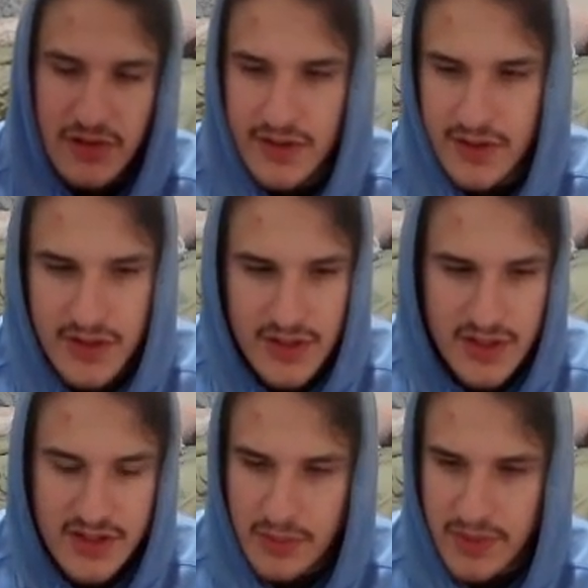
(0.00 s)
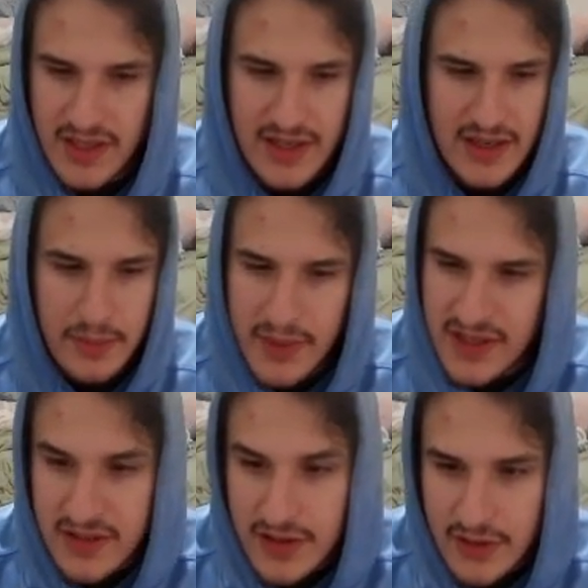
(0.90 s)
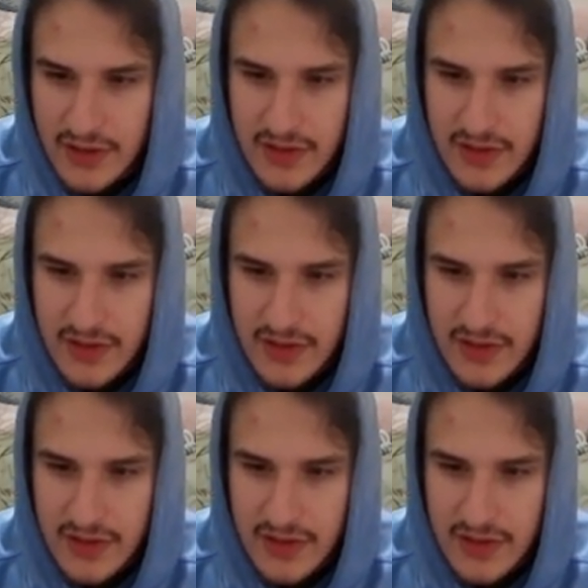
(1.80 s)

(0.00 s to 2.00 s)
or something kind of mid-tier,